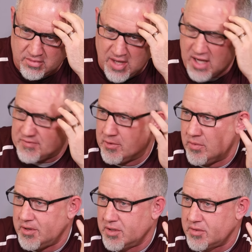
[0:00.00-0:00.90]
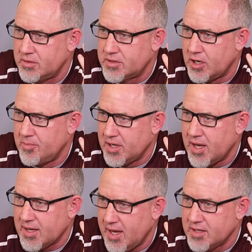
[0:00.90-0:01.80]
Nashville when the tournament
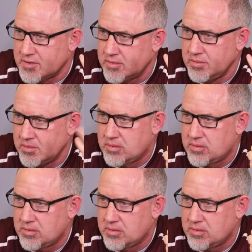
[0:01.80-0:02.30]
got canceled.